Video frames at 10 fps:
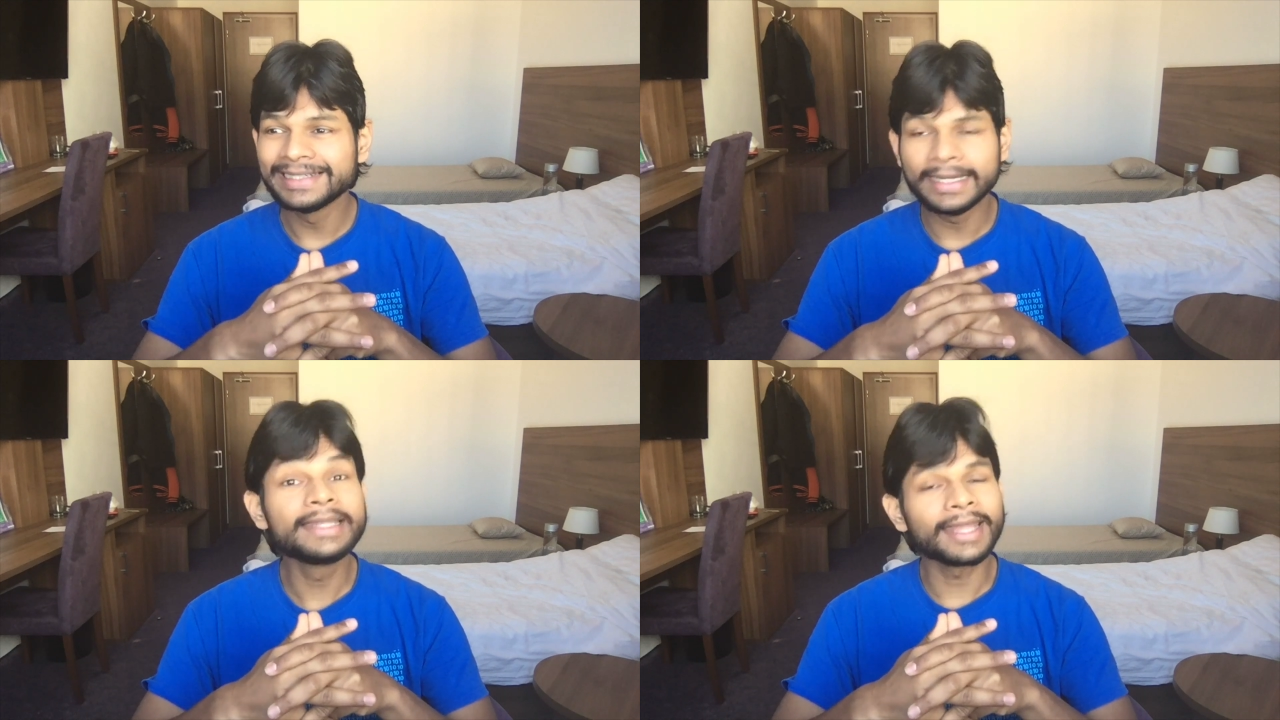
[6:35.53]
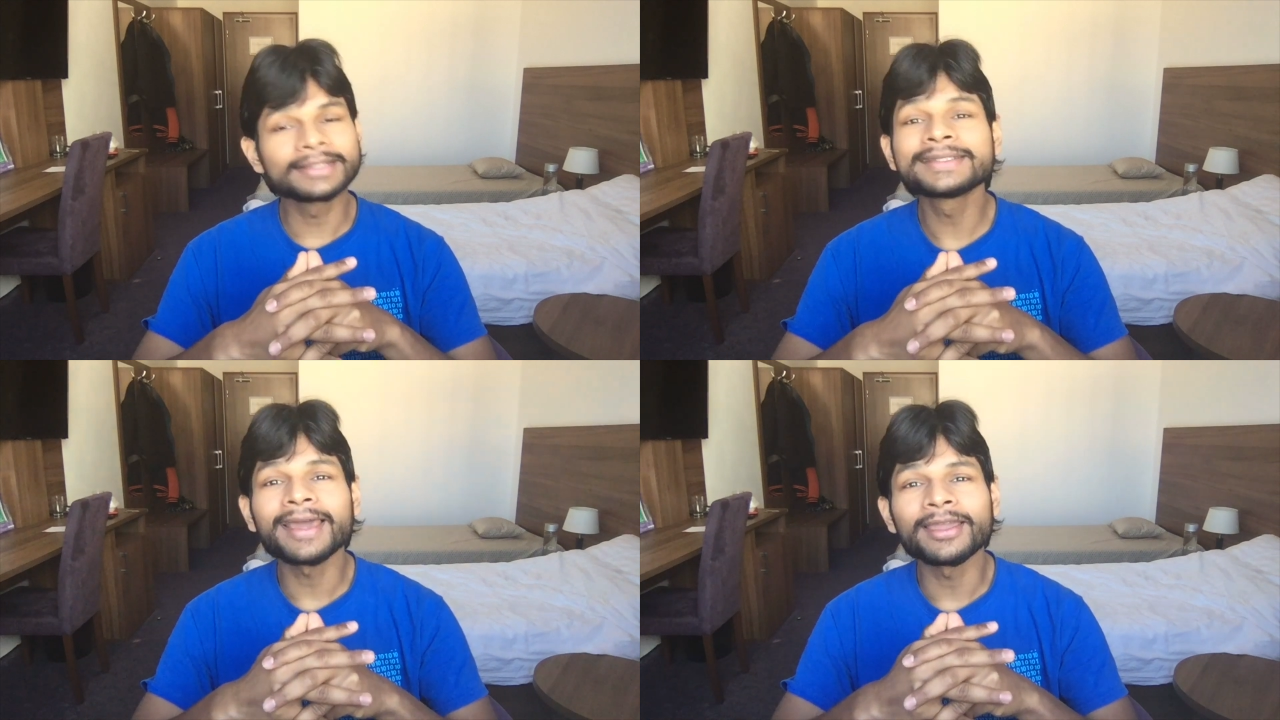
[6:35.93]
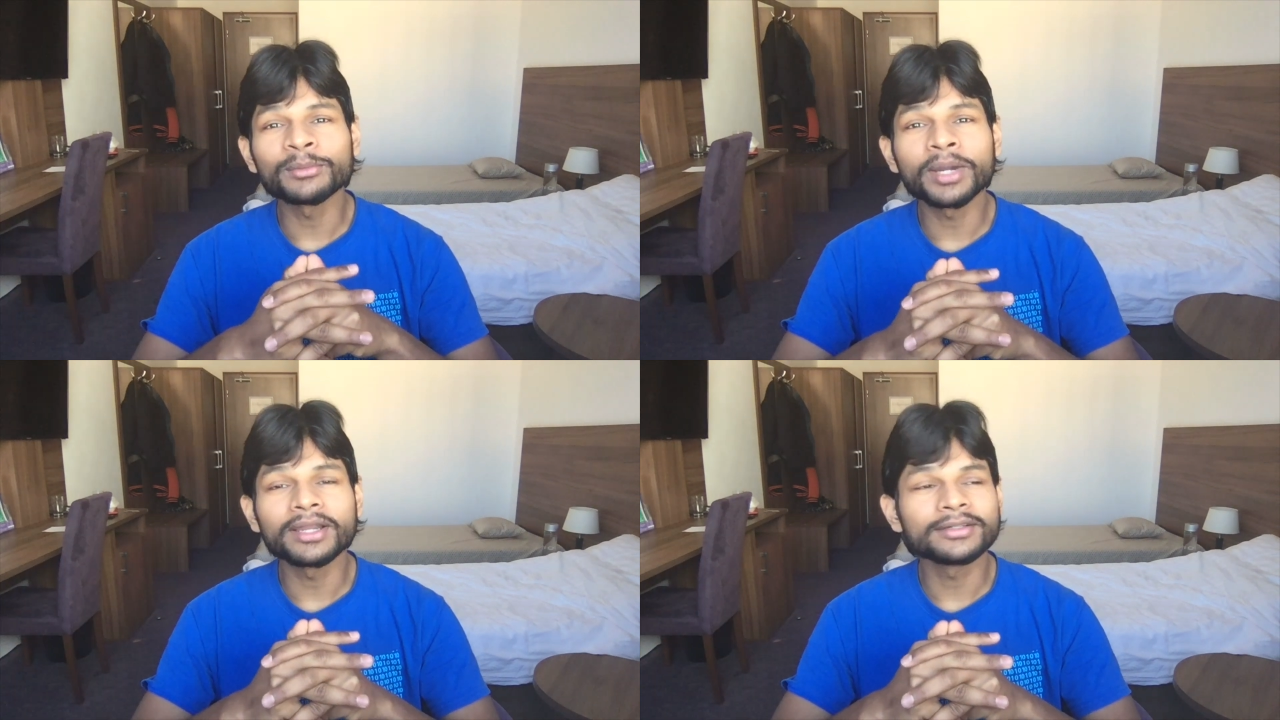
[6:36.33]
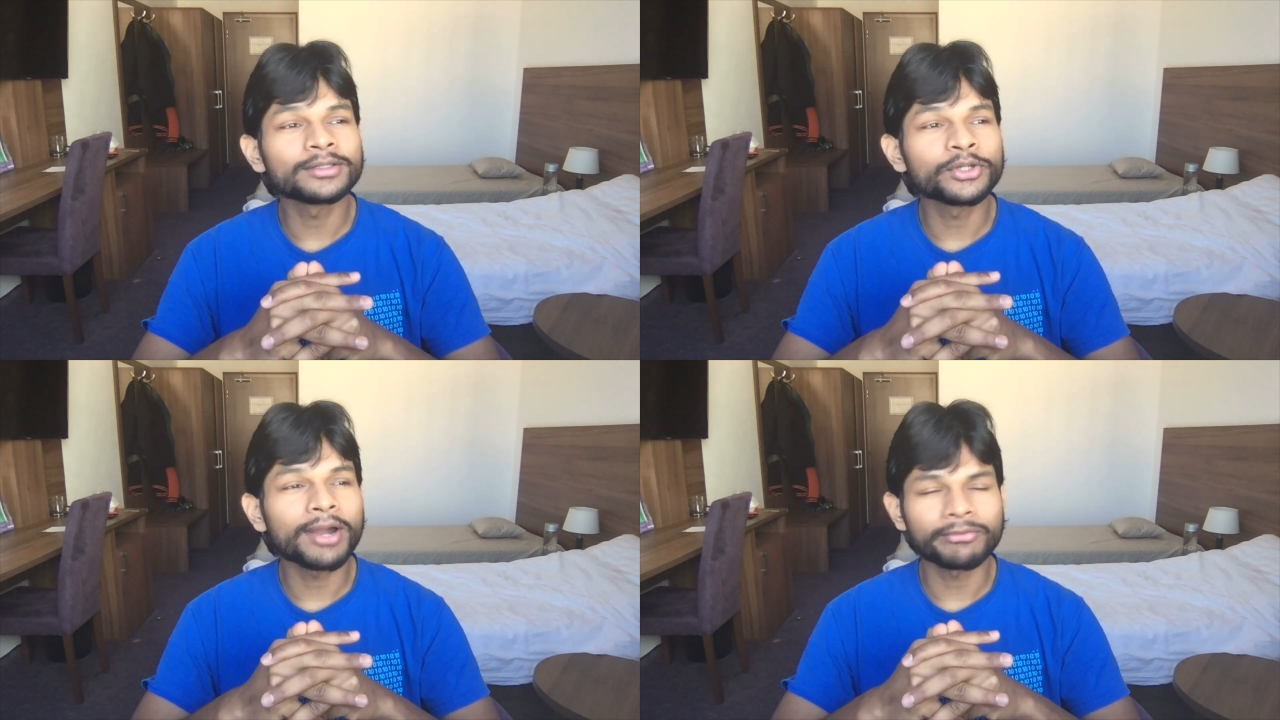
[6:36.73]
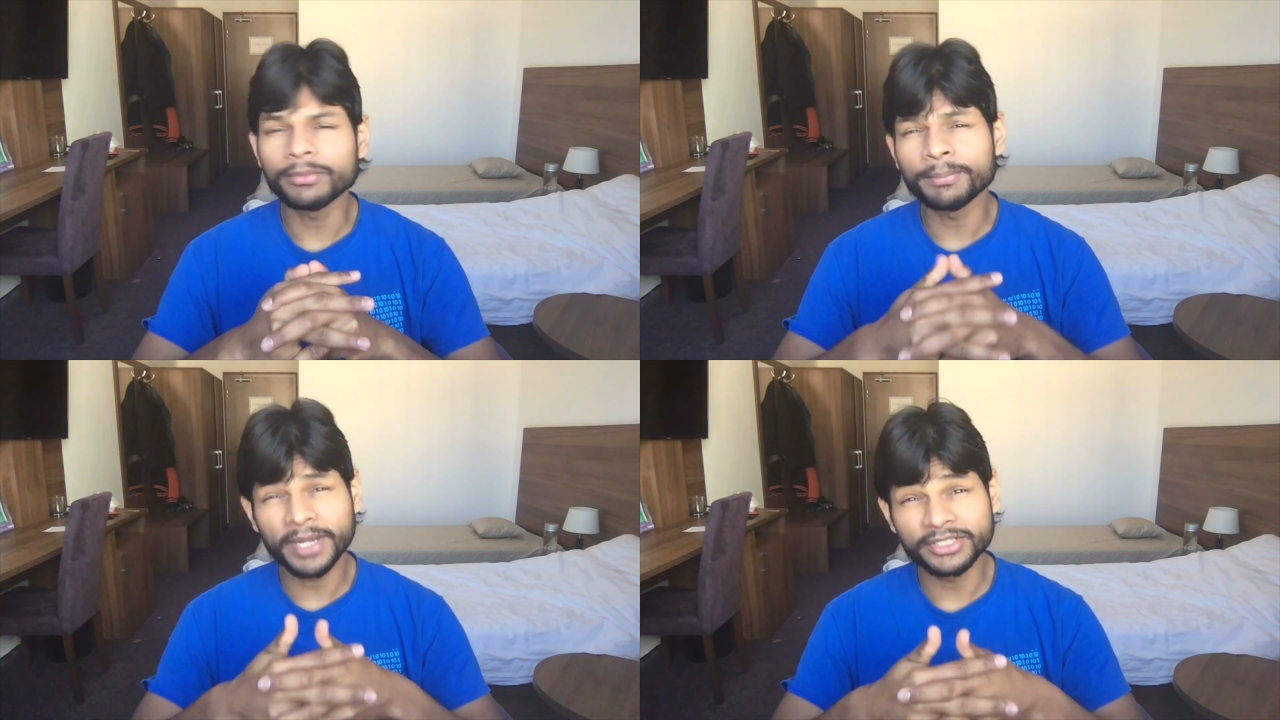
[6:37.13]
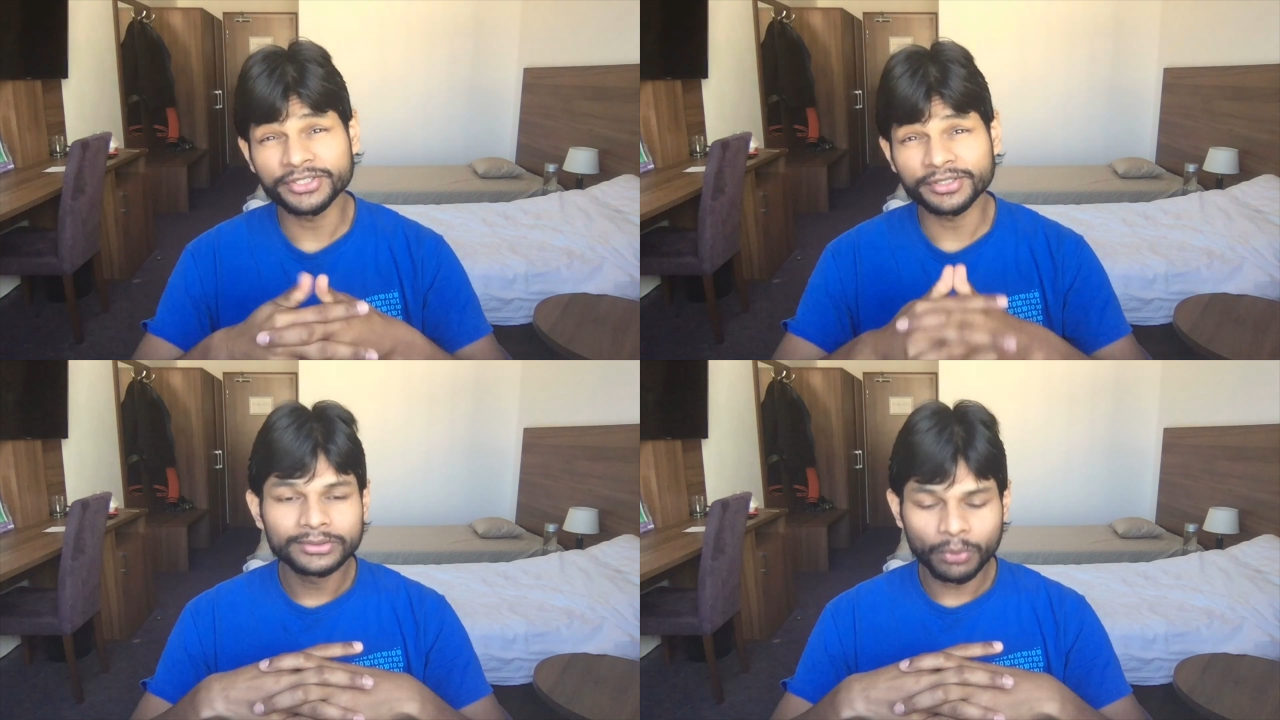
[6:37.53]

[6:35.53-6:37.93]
it takes time and you have to be patient.